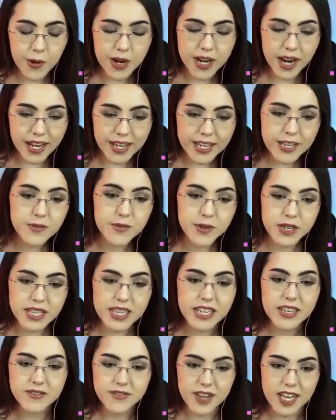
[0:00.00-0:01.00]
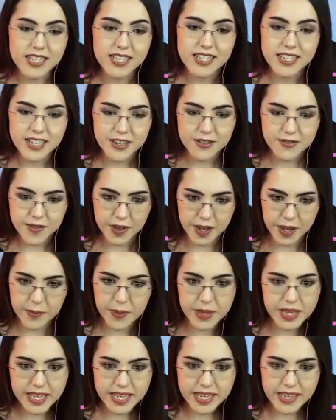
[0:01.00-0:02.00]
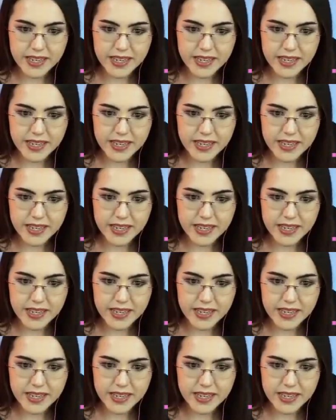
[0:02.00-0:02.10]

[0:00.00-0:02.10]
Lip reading: I get really invested in a family,